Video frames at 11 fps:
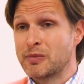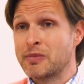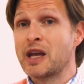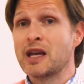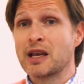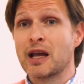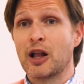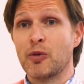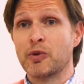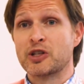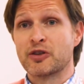main
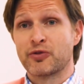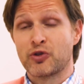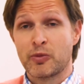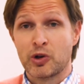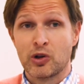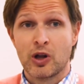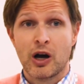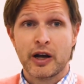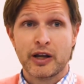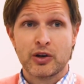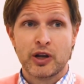elements of criminal law
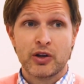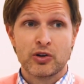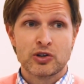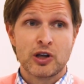in English